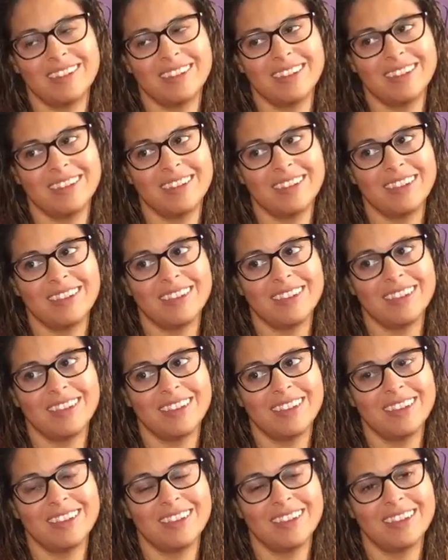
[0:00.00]

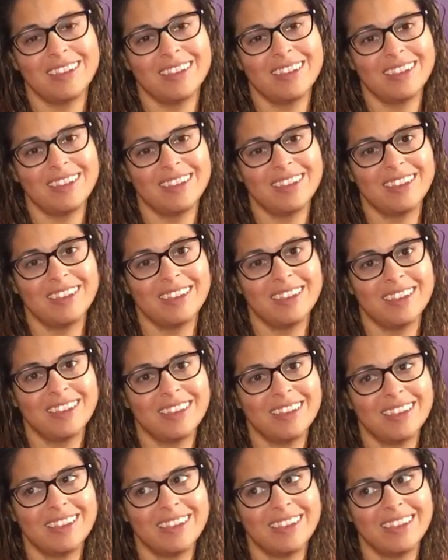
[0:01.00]

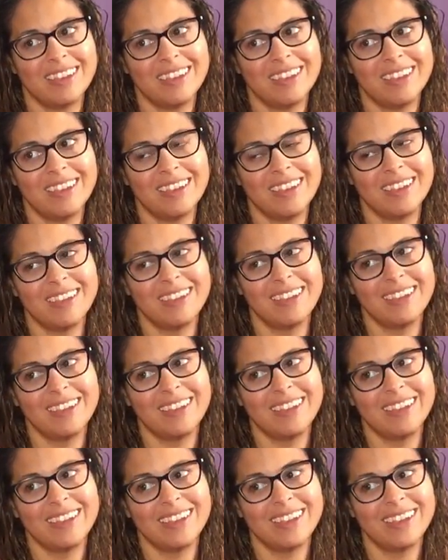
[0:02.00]

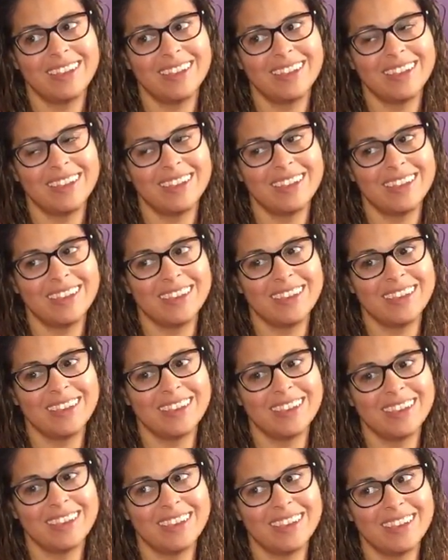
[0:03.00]

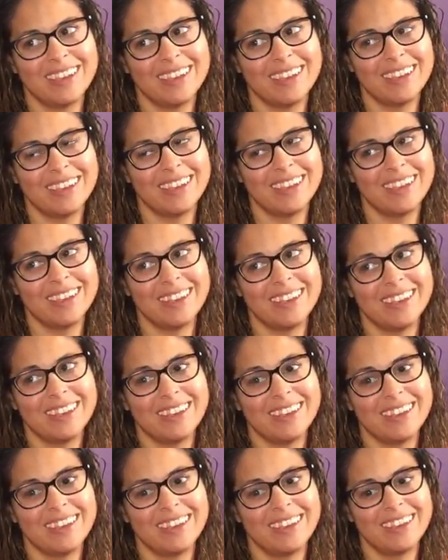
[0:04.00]

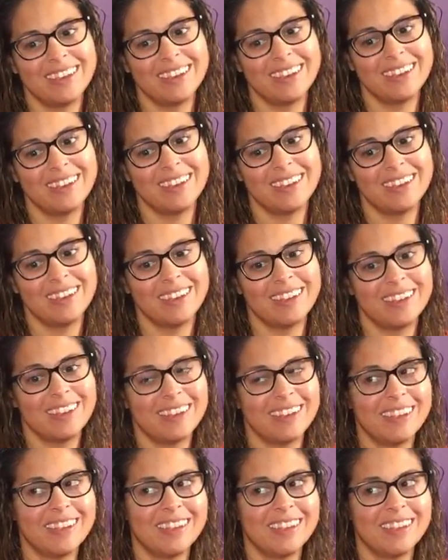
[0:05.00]
[no speech]